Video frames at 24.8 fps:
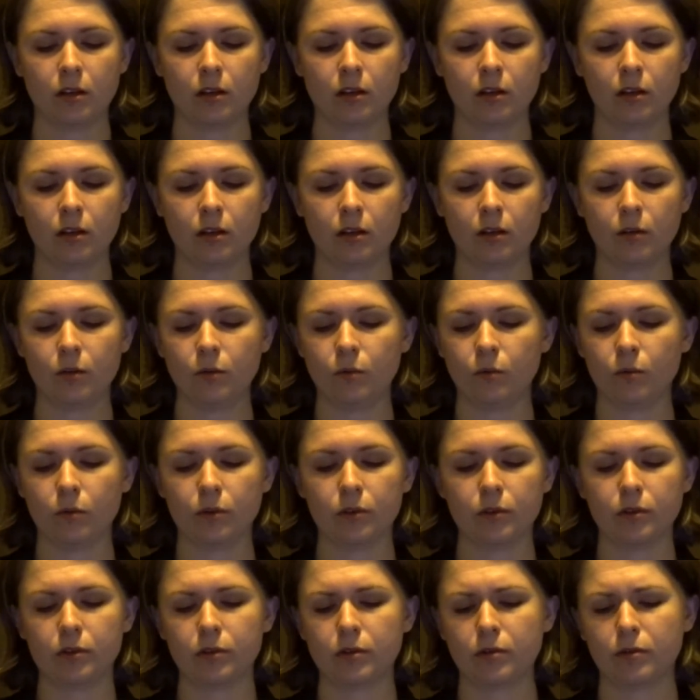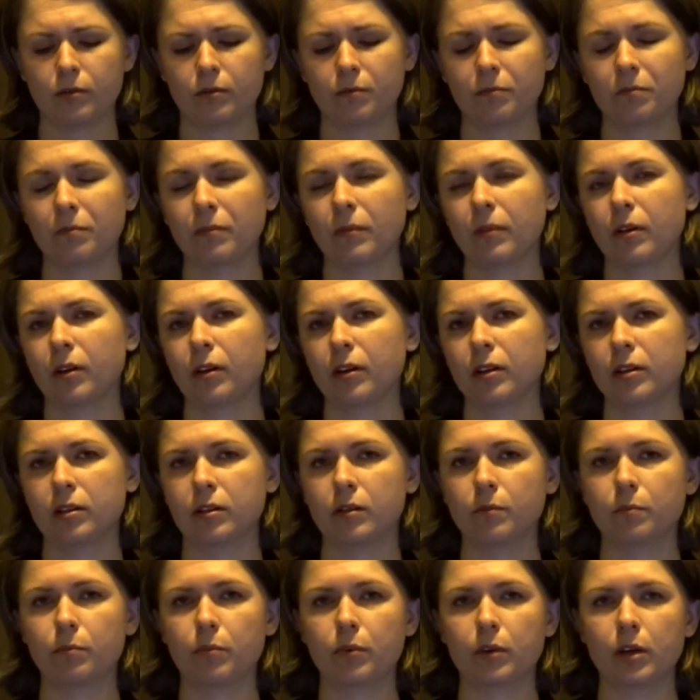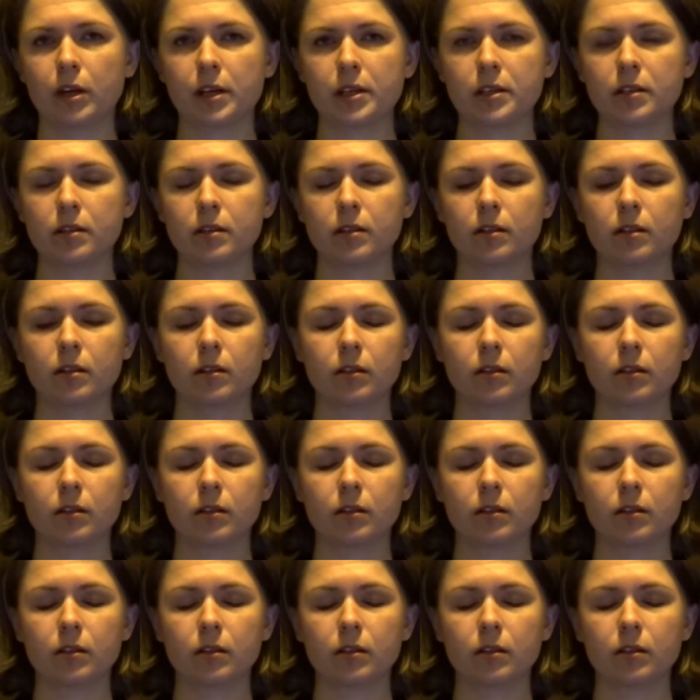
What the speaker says: He was kind of depressed,